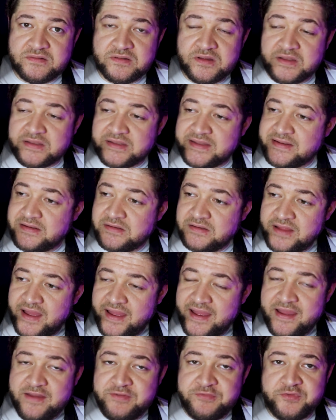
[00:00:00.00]
a little
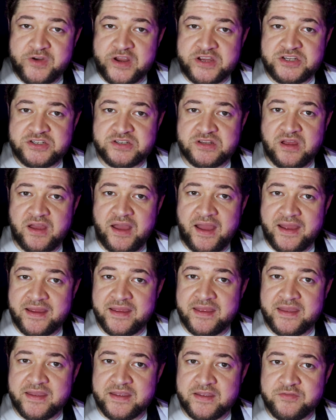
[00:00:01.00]
air freshener
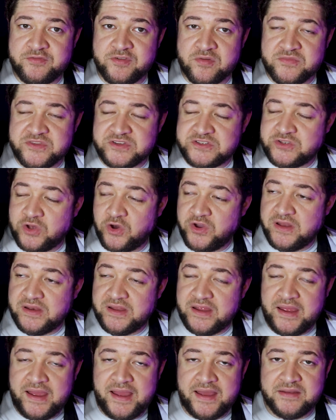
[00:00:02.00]
hanging from the
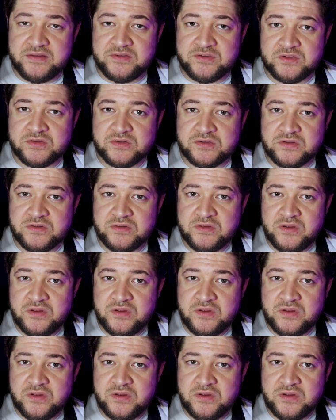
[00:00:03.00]
toilet handle